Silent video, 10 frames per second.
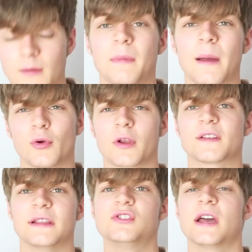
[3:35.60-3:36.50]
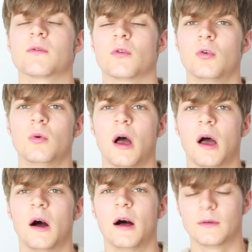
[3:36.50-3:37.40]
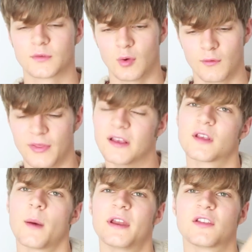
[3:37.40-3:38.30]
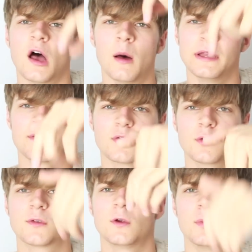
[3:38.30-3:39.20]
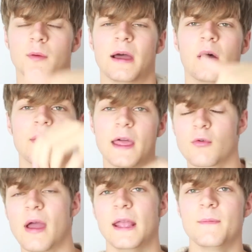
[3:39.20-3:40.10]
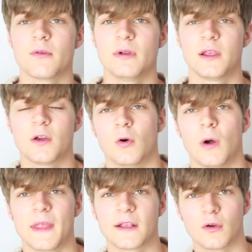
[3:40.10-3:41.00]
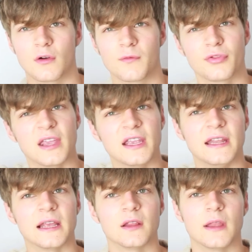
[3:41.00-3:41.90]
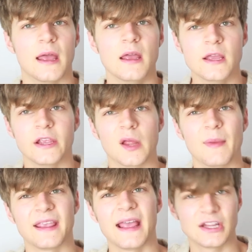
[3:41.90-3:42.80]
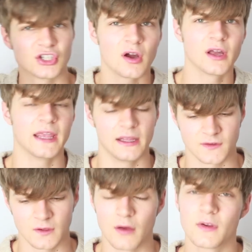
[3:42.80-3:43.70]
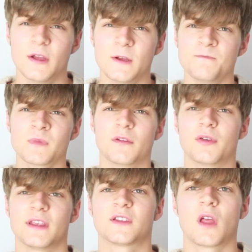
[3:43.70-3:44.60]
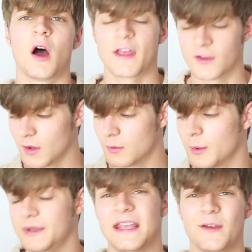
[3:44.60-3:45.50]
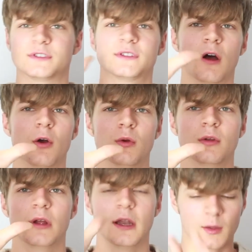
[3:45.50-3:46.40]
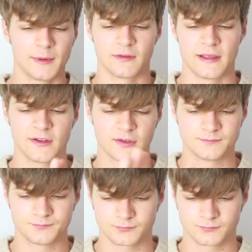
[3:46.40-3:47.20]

Matte products in general are sort of thing, come in a tub and you have to sort of scoop them out. And they're great, they're really cool, and they're sort of thickening and they're, you know, make your hair chunky and stuff. For this style, that's not what we need. So, look a bit of this,